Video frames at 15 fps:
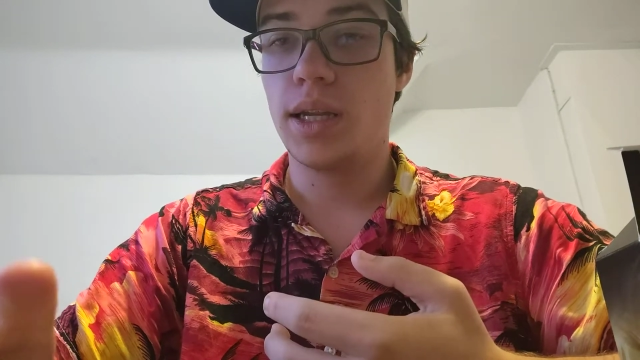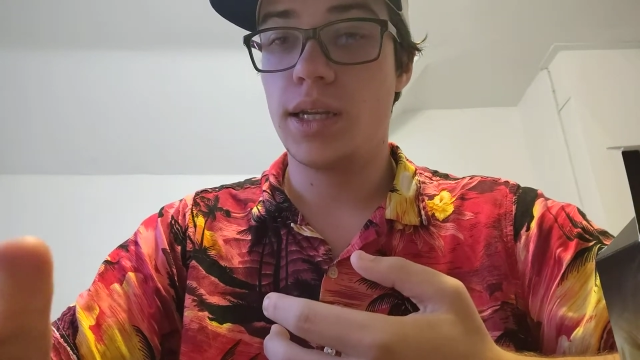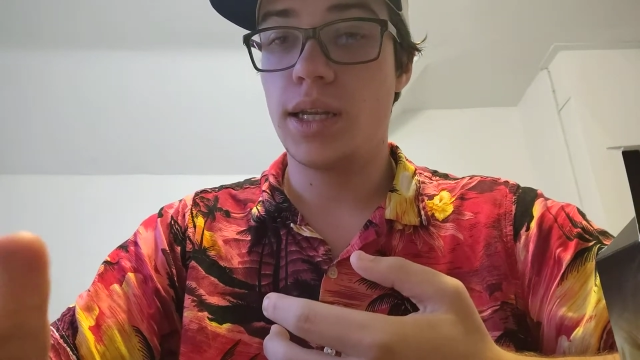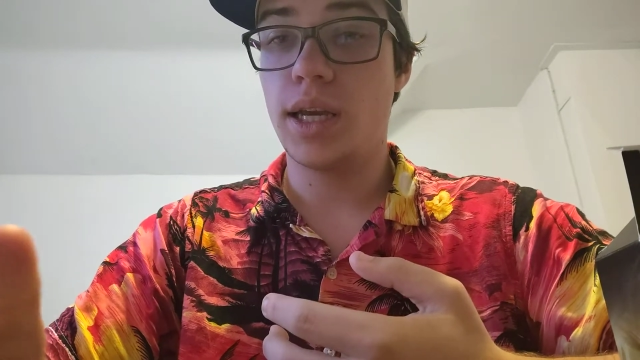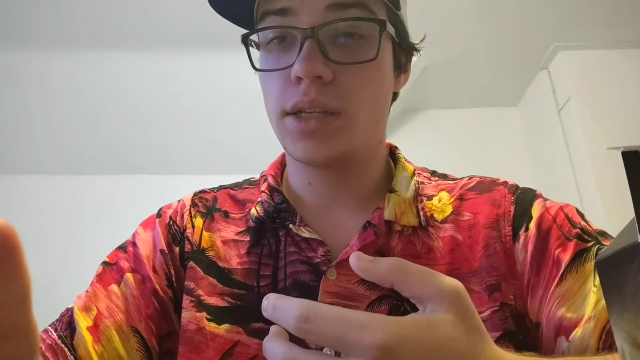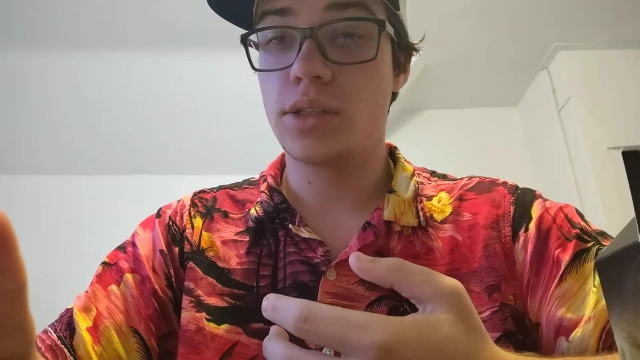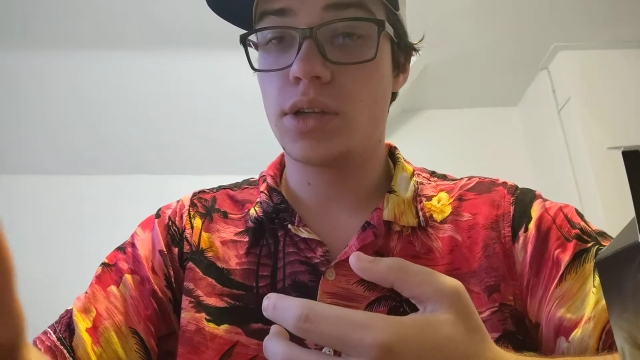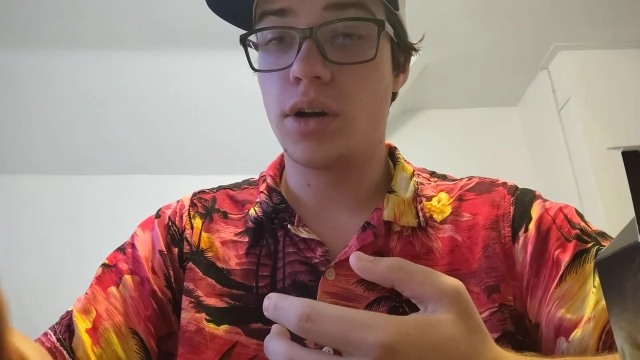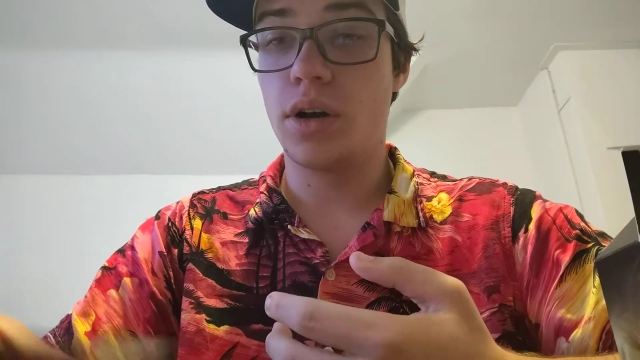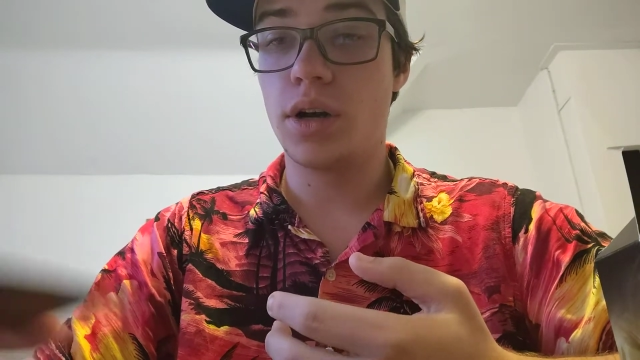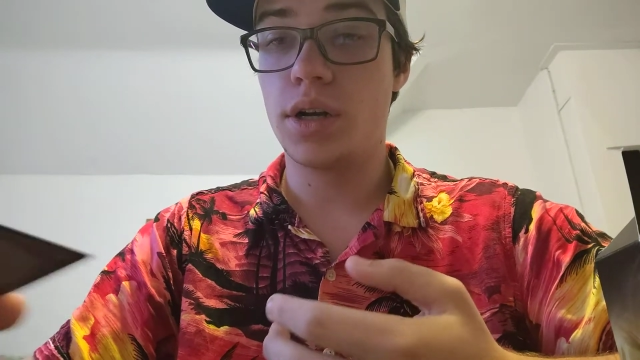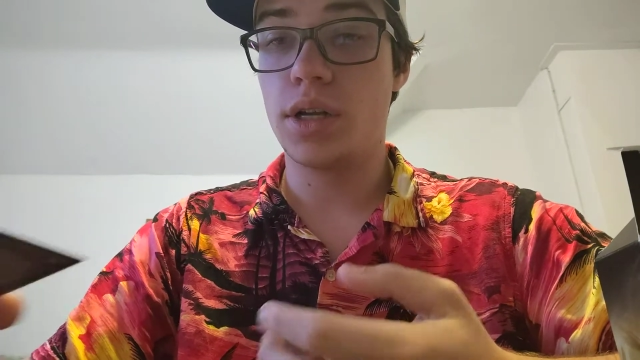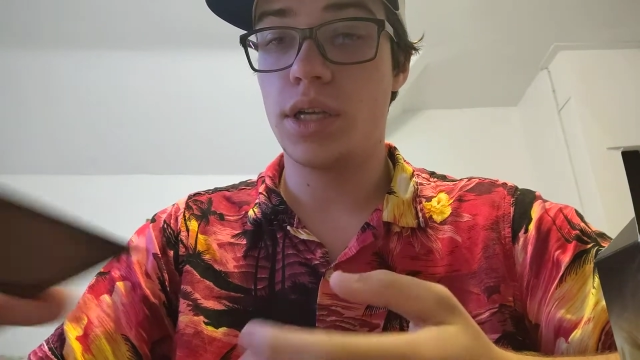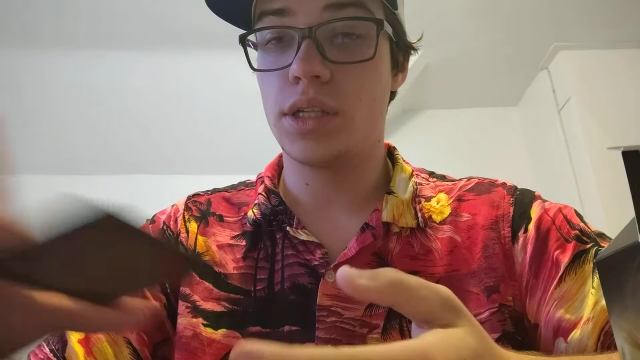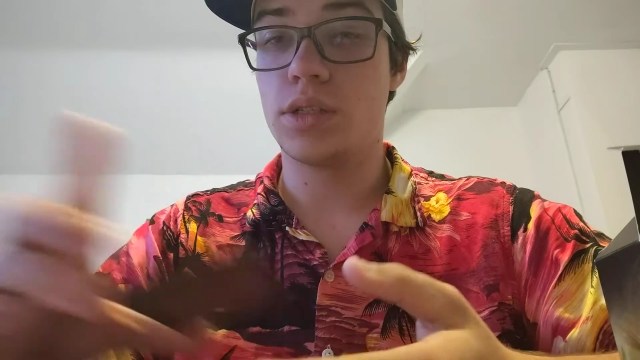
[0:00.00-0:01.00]
Next
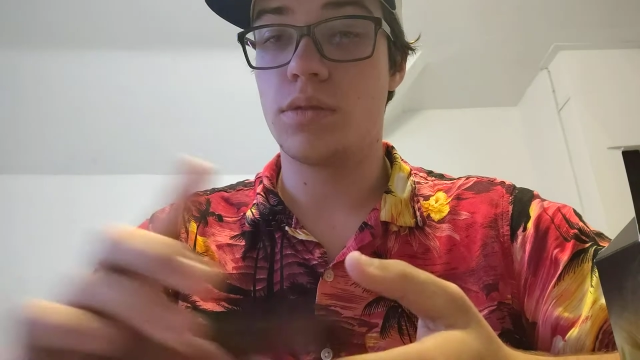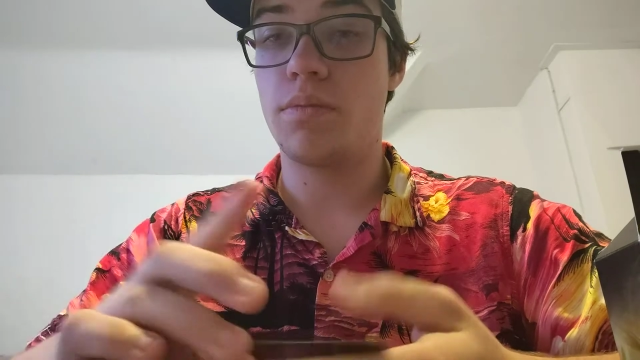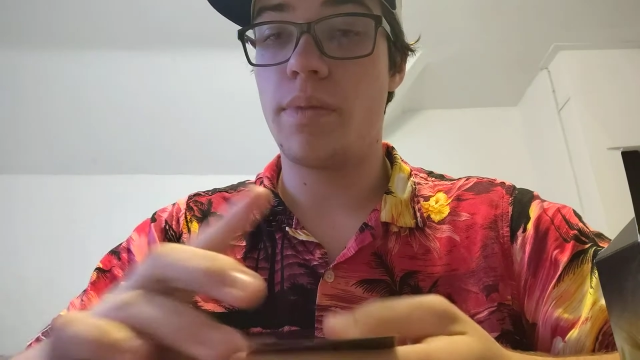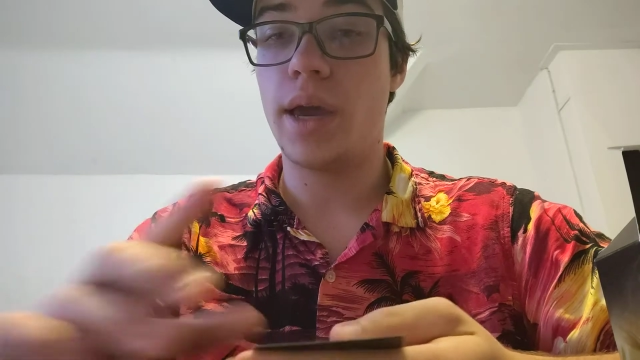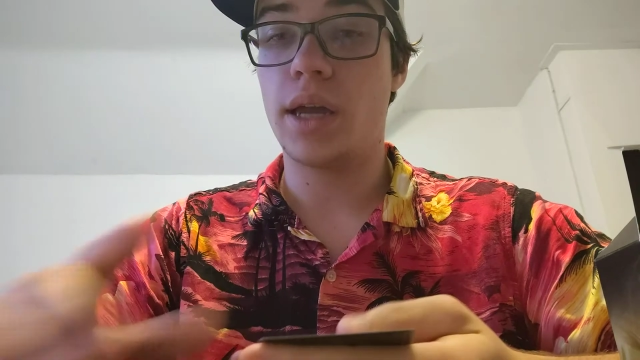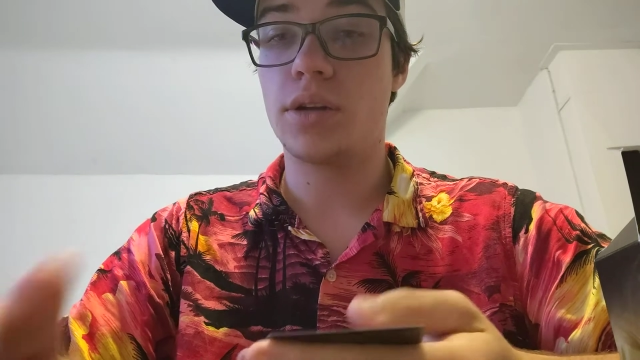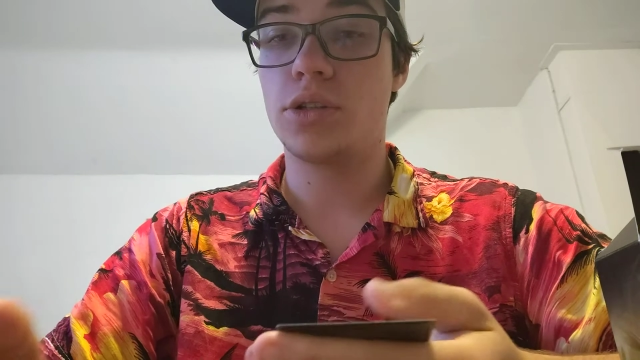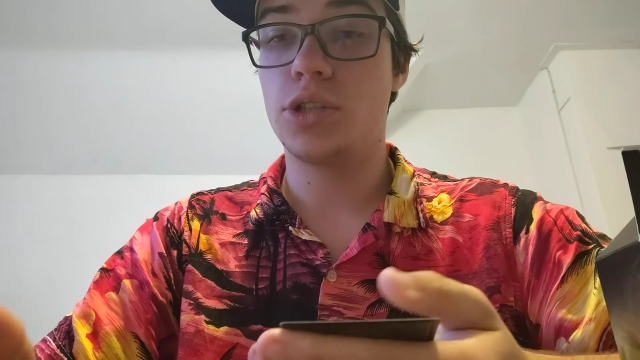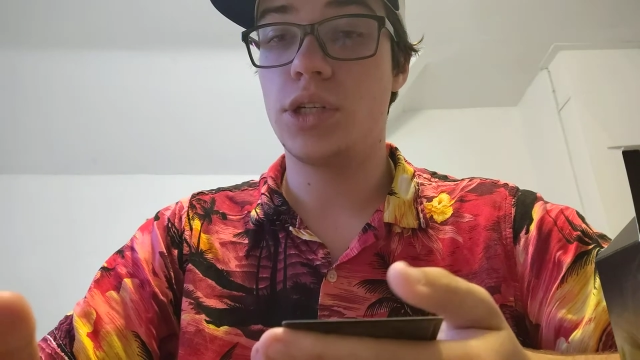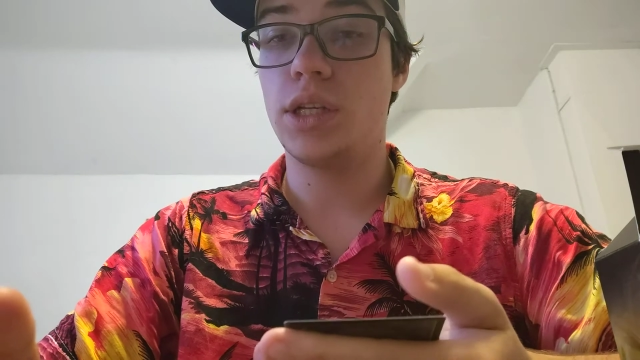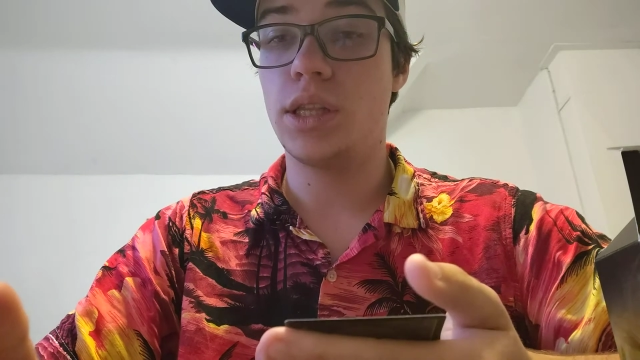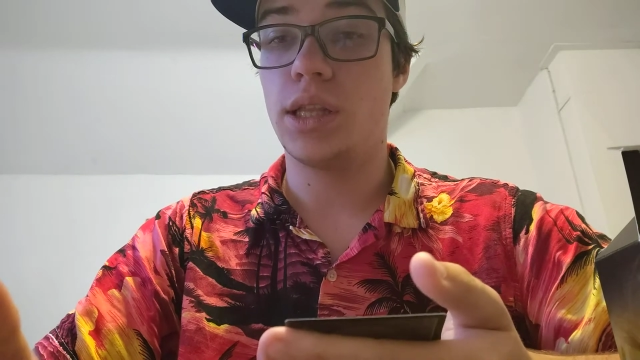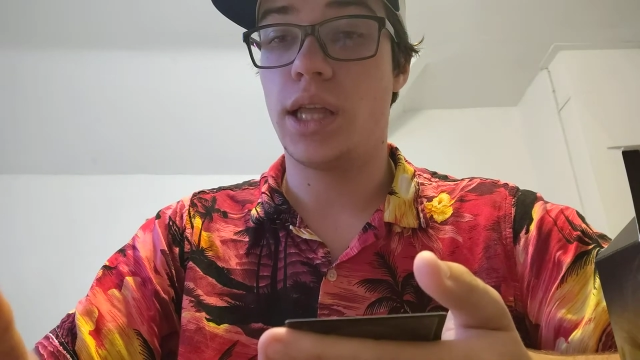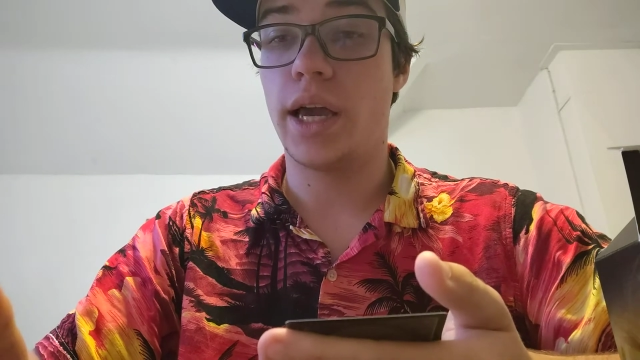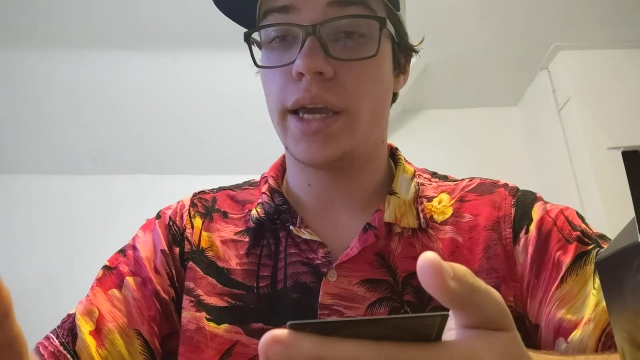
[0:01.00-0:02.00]
card is
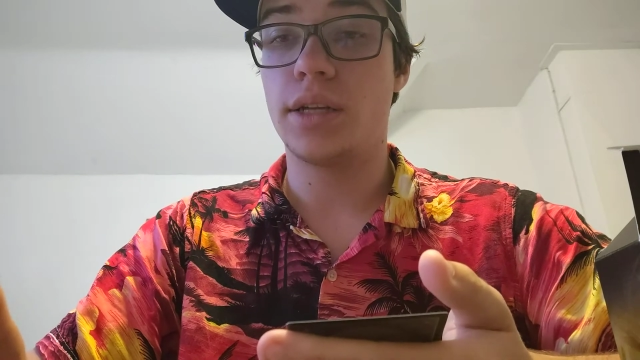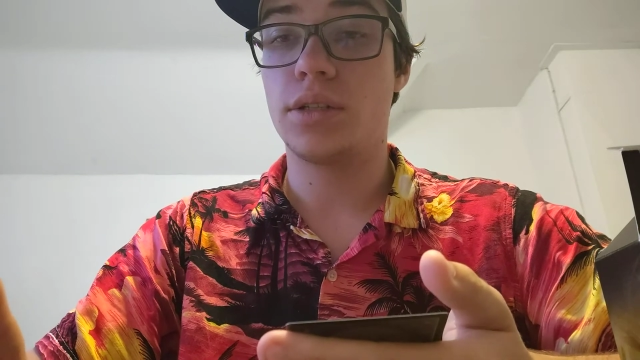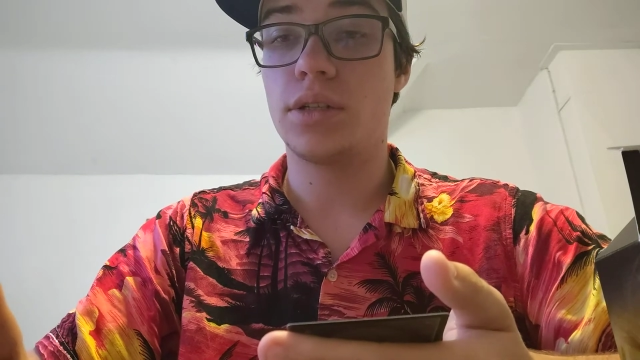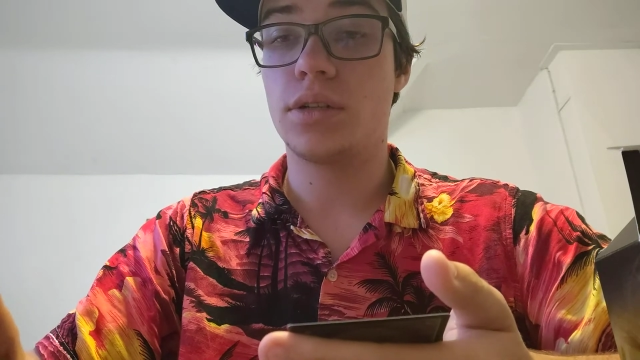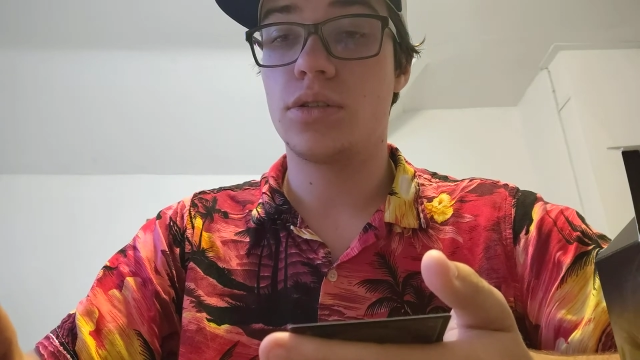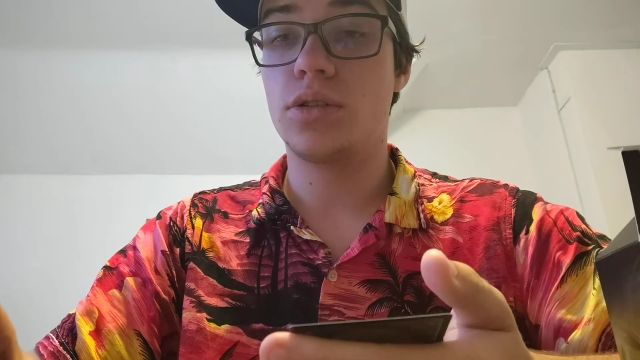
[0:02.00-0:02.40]
Vanishing Light.